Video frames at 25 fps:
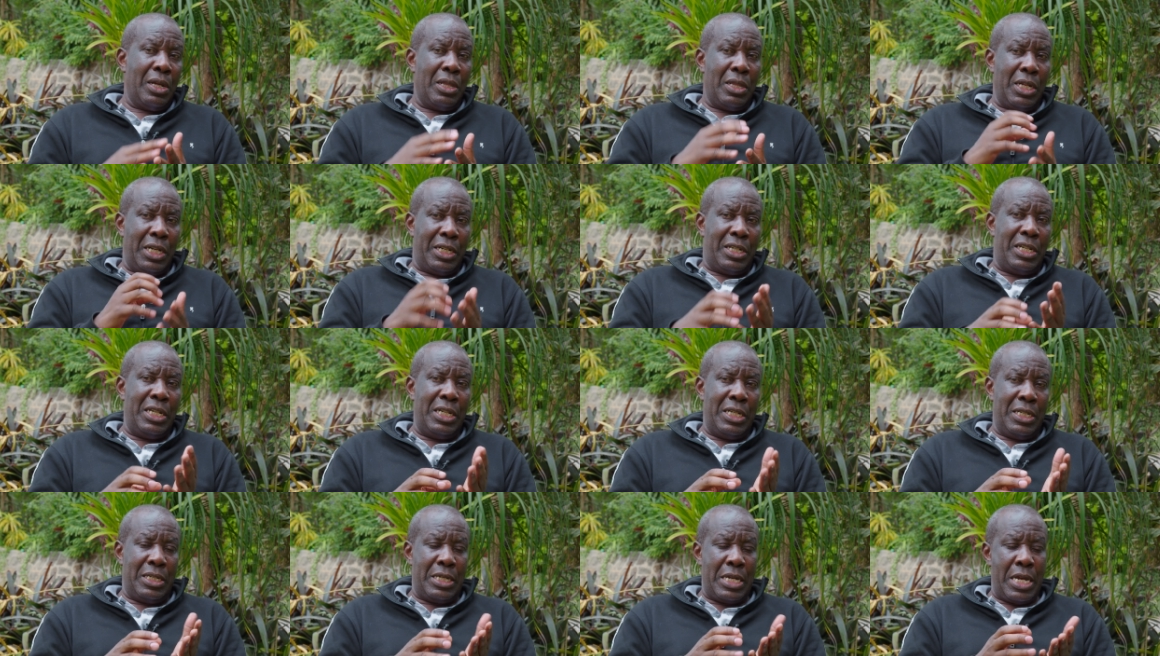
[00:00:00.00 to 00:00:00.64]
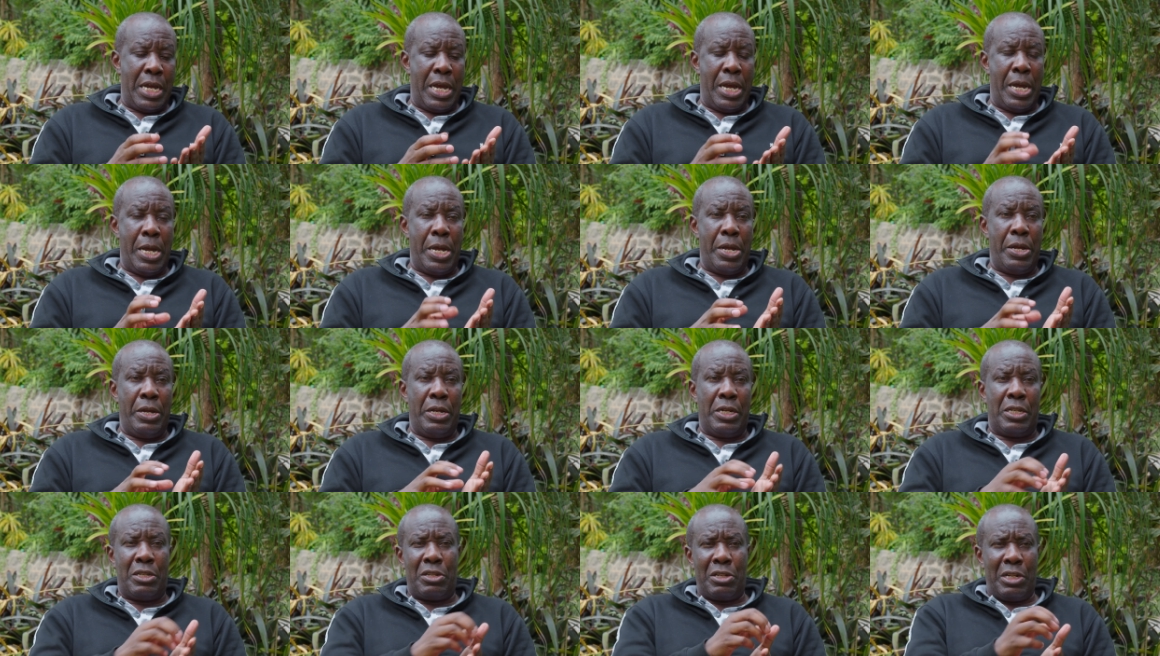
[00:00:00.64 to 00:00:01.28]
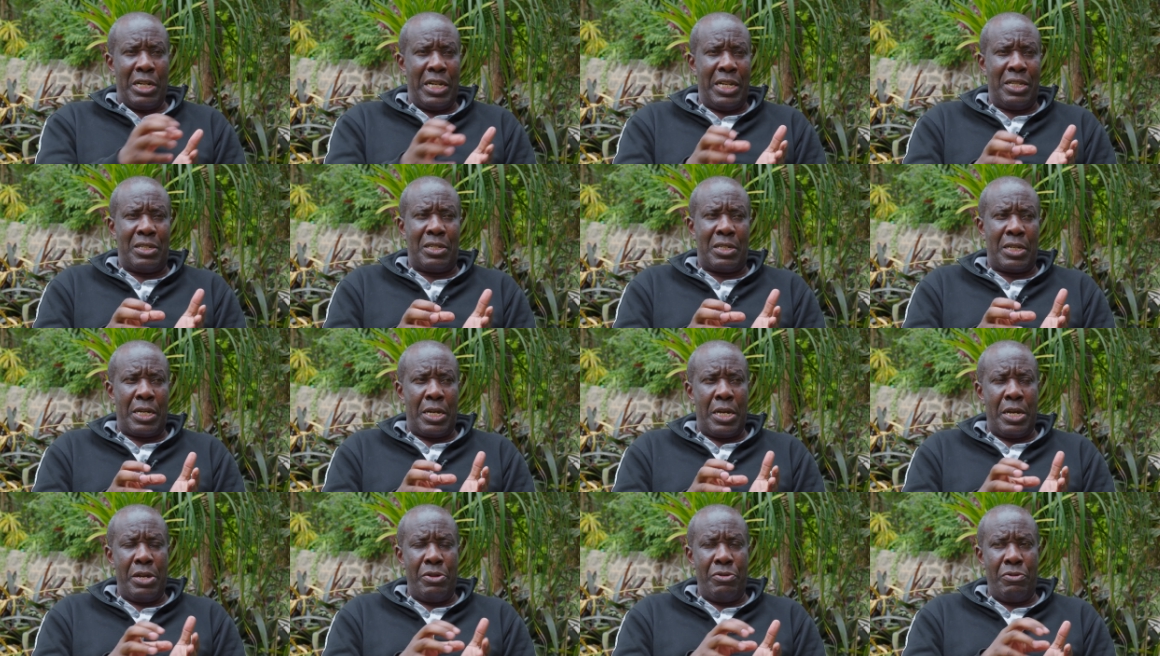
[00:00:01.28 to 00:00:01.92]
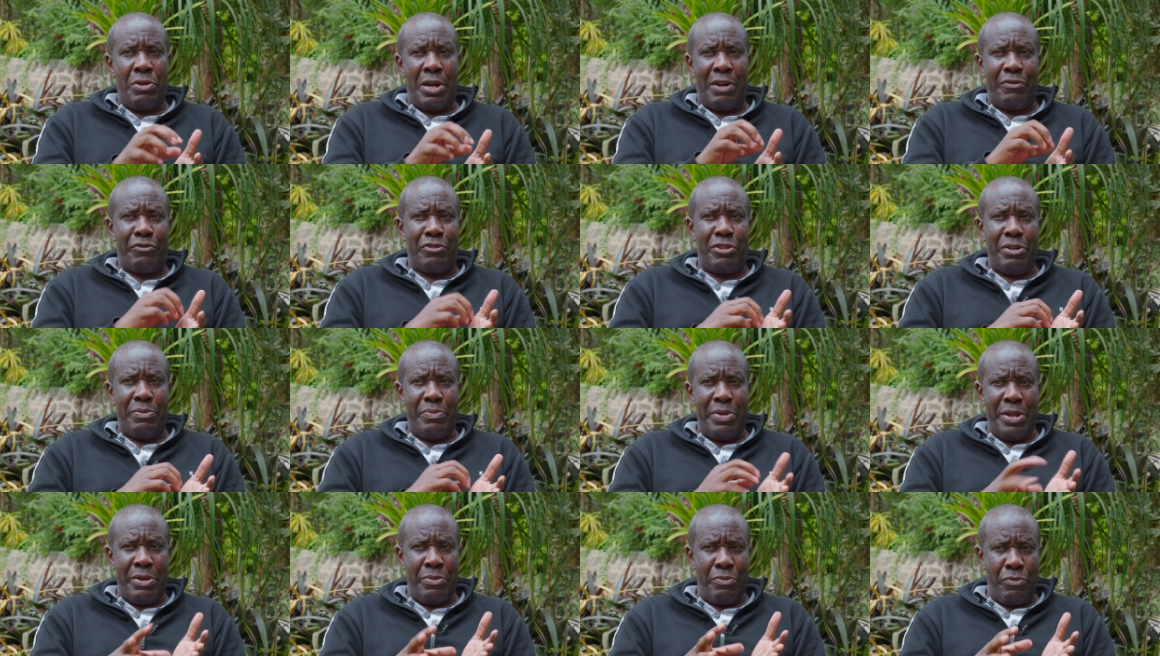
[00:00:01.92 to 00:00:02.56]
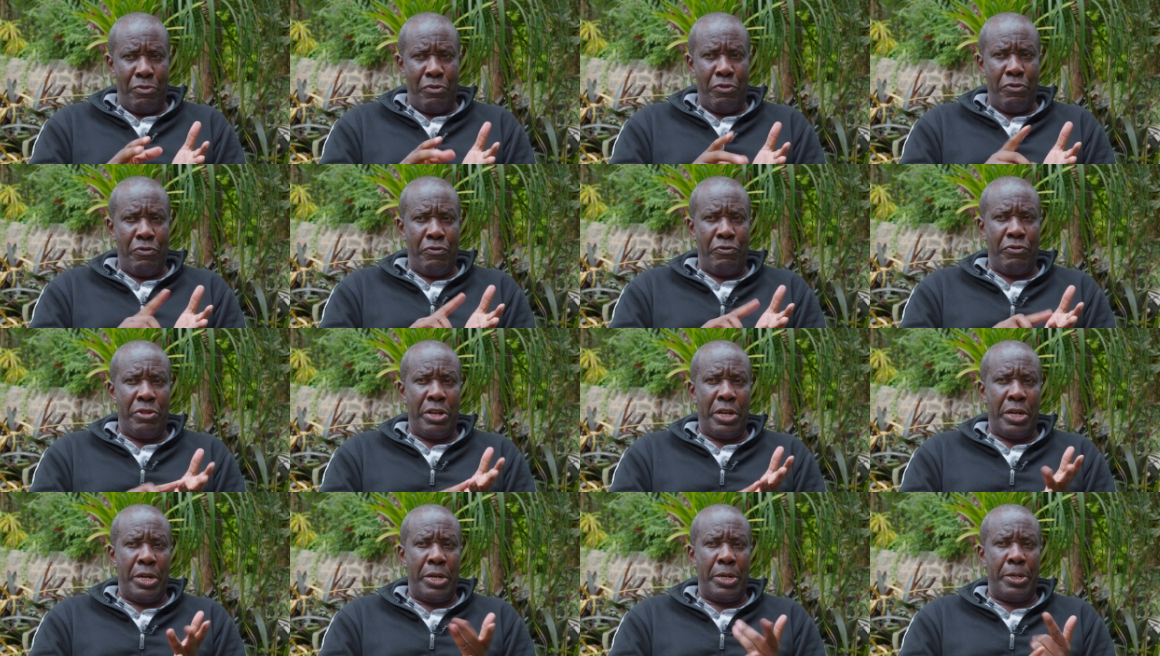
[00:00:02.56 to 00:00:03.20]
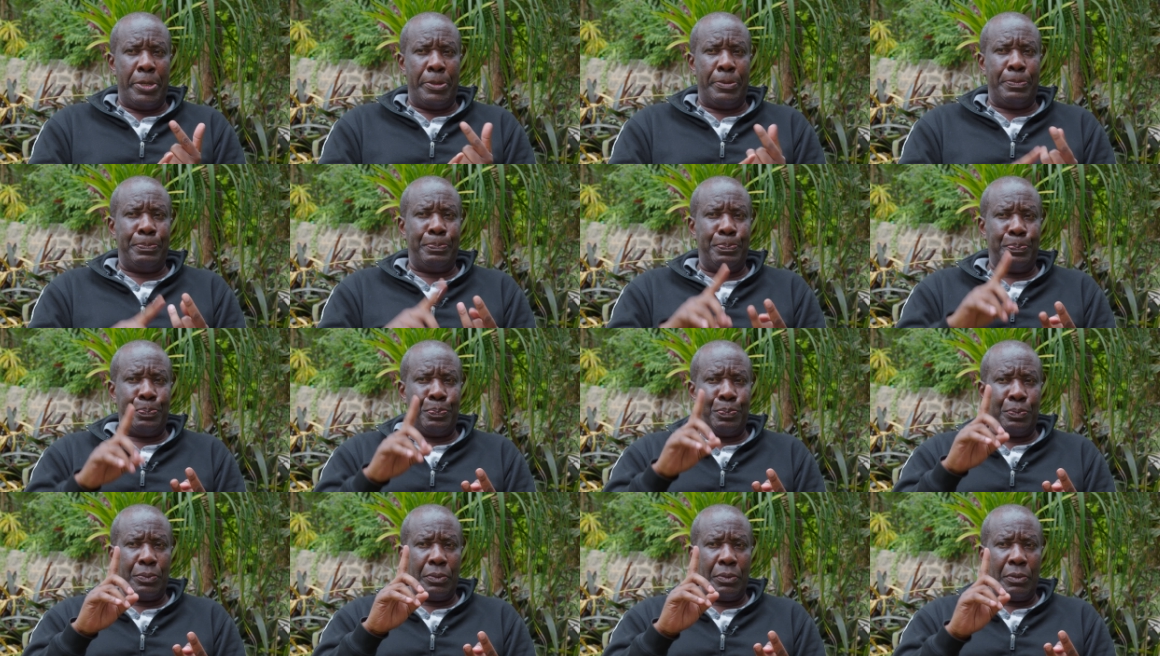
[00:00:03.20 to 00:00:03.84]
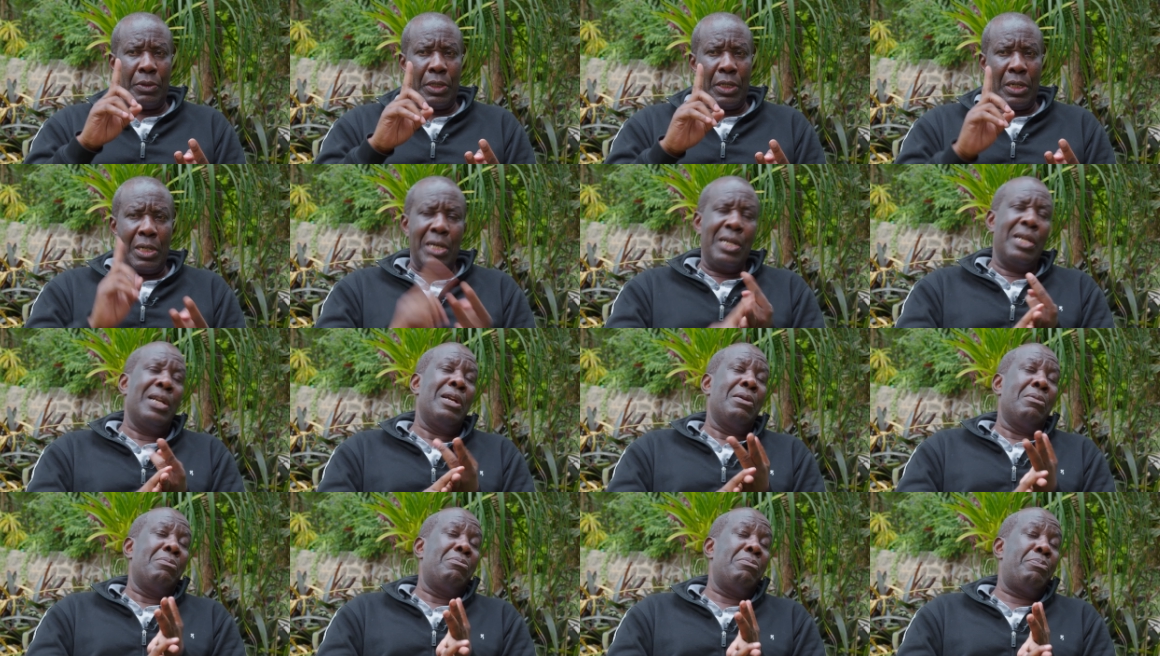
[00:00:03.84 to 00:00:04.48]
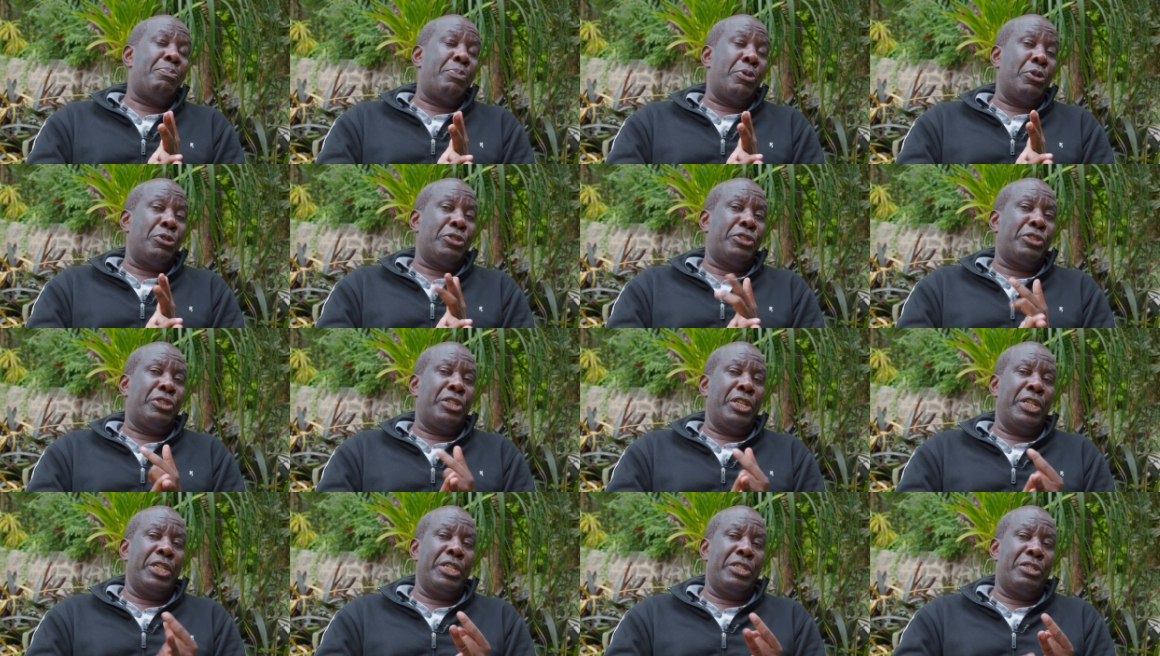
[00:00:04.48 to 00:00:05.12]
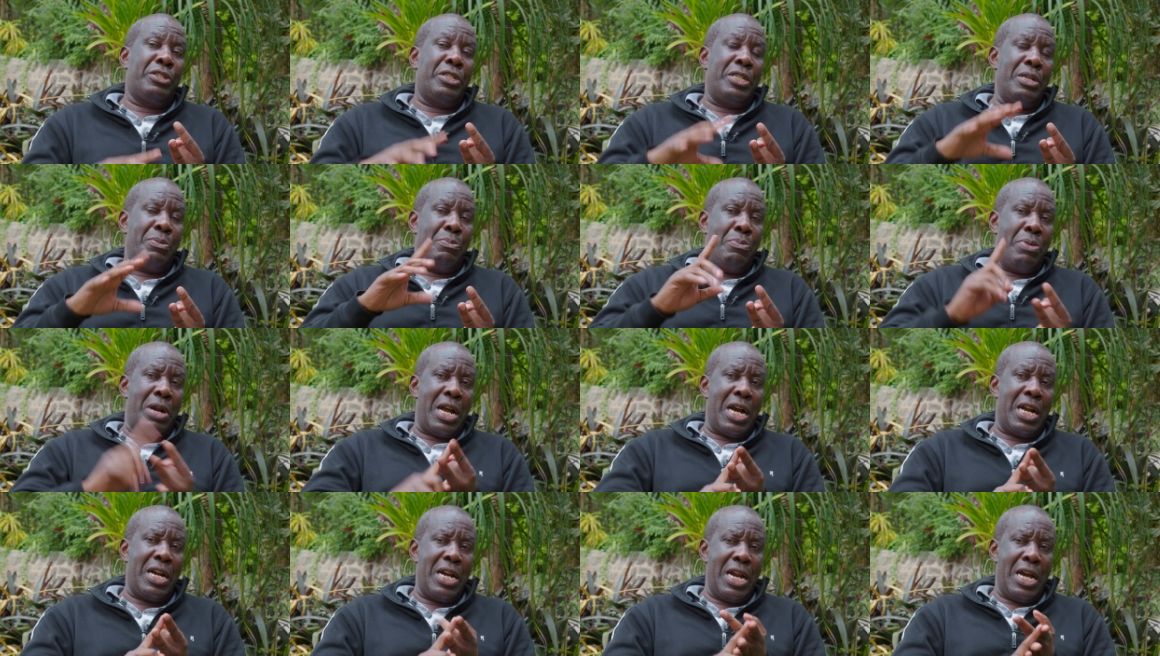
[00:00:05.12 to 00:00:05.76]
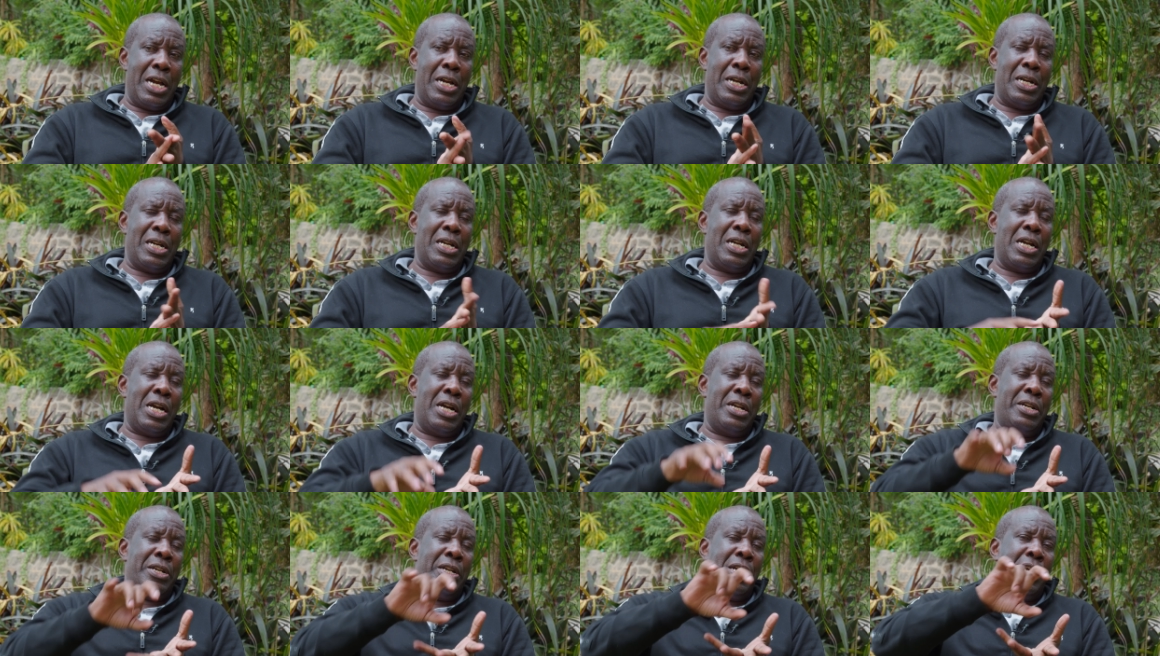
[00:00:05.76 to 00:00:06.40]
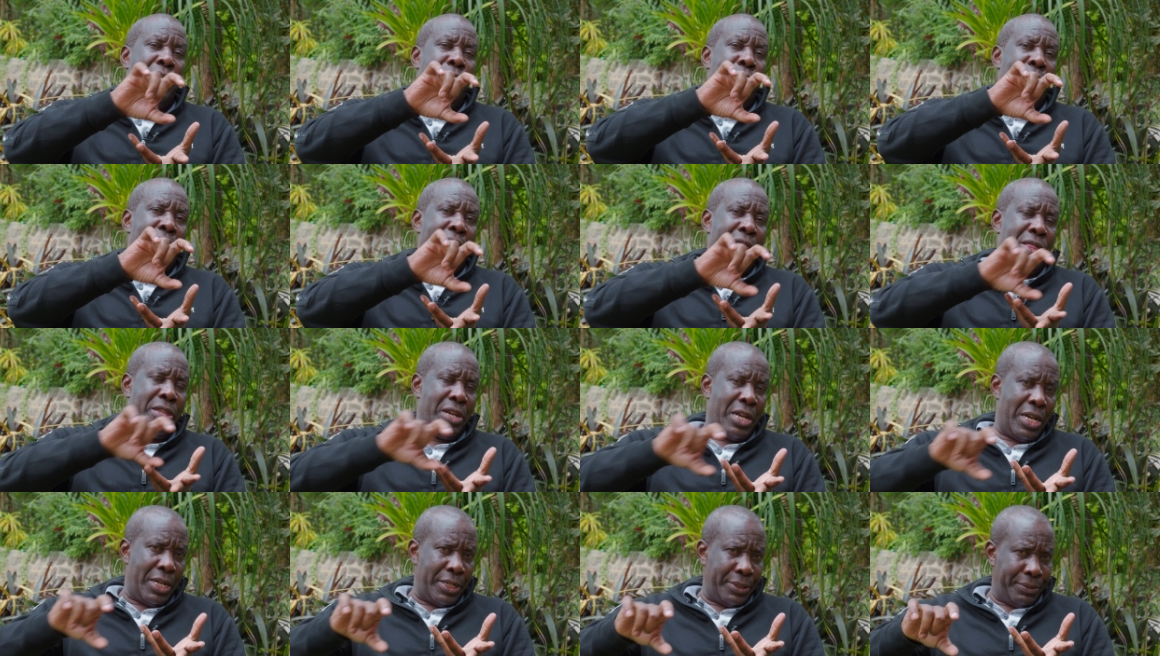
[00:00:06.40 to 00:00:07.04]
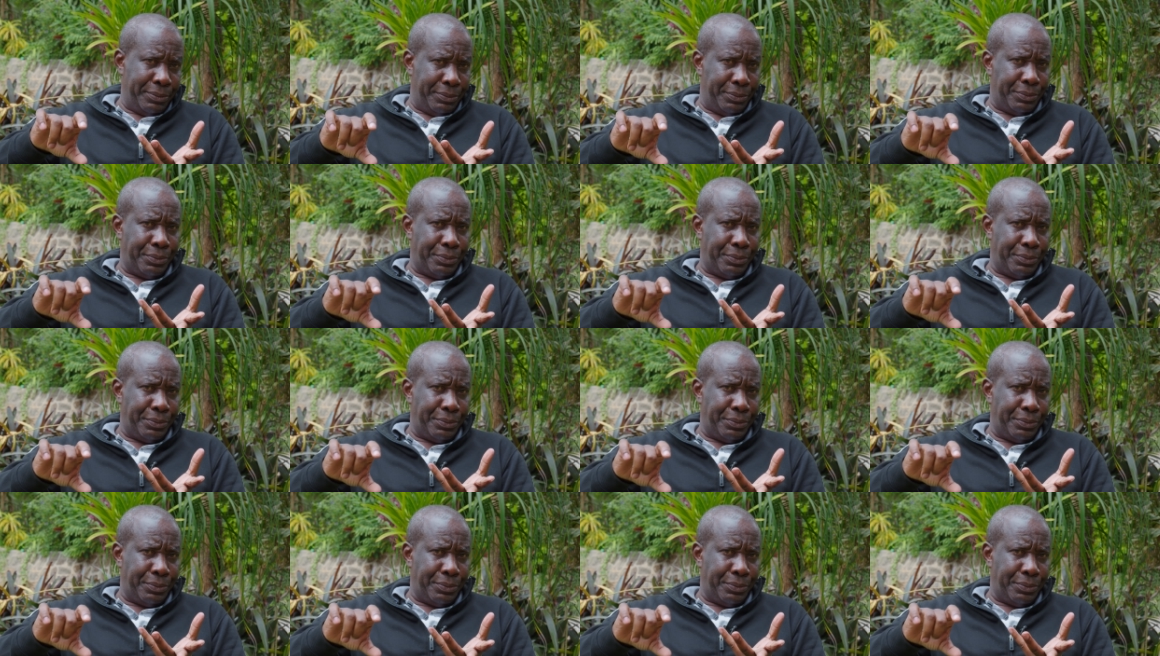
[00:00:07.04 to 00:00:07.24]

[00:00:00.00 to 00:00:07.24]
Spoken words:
That is, you have to be remove the prostate, the bladder, and the urethra.